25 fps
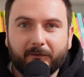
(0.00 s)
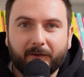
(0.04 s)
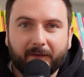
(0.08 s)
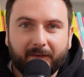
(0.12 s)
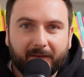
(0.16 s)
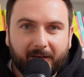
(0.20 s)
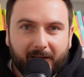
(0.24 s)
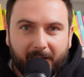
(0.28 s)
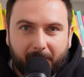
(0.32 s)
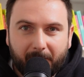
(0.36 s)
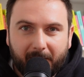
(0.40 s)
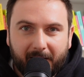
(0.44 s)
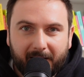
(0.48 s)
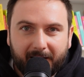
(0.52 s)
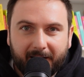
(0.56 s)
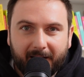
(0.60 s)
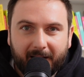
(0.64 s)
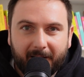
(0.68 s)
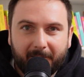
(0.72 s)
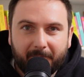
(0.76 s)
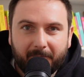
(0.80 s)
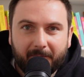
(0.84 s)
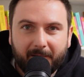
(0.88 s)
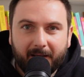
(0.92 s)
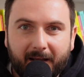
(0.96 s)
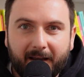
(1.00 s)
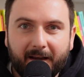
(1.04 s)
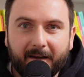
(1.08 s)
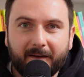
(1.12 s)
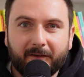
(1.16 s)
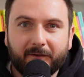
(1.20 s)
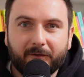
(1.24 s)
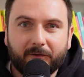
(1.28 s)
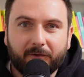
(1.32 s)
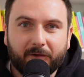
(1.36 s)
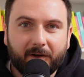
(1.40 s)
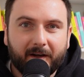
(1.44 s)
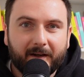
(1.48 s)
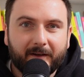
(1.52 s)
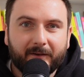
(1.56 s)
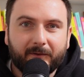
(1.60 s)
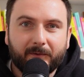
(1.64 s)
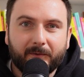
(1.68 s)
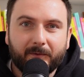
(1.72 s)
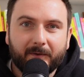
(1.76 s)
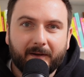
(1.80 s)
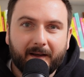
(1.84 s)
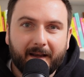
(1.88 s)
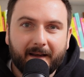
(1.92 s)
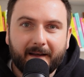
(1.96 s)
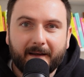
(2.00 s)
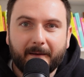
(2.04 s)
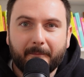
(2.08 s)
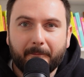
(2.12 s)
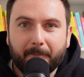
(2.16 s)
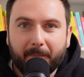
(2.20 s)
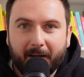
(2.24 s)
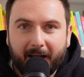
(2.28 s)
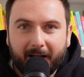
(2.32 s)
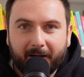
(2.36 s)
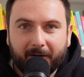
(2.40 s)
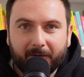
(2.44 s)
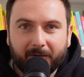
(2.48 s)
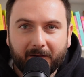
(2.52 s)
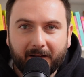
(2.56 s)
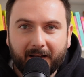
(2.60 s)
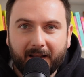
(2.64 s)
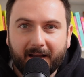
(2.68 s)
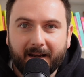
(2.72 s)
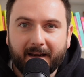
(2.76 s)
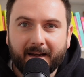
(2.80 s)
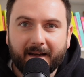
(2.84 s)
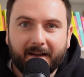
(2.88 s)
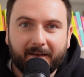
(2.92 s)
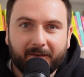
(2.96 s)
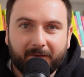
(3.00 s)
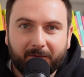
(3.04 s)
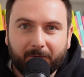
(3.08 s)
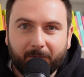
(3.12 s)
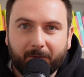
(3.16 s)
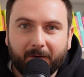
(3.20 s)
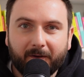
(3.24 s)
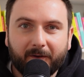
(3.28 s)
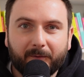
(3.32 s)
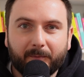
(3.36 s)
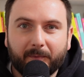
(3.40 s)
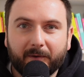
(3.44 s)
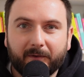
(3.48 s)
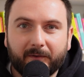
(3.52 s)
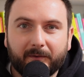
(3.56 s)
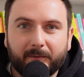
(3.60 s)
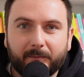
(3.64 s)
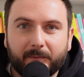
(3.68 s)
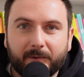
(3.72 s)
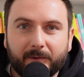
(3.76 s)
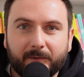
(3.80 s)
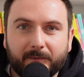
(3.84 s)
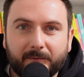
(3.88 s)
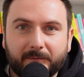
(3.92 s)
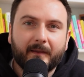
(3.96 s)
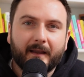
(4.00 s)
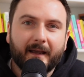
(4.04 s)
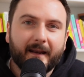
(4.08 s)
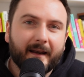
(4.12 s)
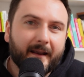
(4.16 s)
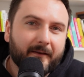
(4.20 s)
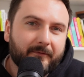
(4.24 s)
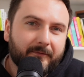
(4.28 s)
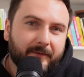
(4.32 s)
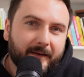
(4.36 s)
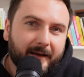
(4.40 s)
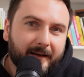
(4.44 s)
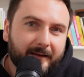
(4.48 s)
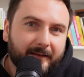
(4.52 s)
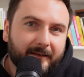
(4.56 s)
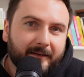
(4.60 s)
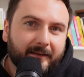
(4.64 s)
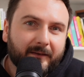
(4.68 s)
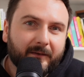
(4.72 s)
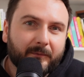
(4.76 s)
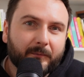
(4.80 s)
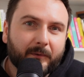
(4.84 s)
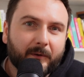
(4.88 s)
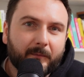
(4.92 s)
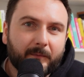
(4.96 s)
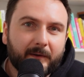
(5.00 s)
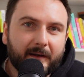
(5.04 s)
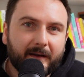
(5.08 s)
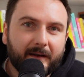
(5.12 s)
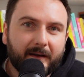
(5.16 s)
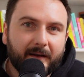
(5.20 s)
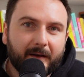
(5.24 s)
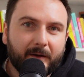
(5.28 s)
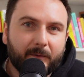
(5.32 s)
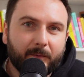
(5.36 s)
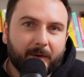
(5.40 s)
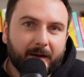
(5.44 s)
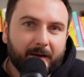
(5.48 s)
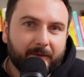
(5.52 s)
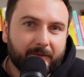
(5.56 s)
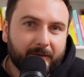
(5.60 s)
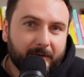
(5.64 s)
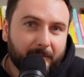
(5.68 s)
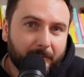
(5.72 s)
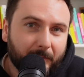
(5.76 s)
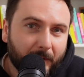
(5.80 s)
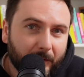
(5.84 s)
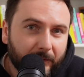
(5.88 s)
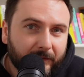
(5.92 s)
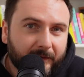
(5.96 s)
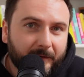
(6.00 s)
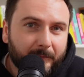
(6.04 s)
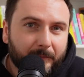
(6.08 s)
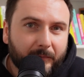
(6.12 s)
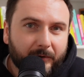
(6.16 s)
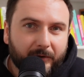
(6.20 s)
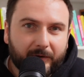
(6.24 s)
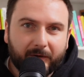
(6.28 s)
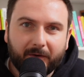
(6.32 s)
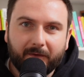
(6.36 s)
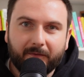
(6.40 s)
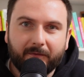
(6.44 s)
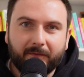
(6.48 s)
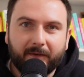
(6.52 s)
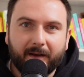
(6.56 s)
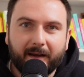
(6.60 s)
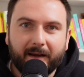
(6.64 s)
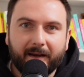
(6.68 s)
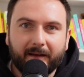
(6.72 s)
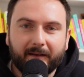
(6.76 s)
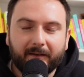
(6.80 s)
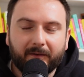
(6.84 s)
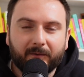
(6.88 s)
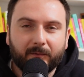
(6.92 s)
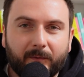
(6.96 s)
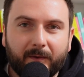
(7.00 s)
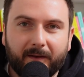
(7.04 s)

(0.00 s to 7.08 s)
Just email them and try to get them back online as soon as possible. And I think this is probably one of the most important things.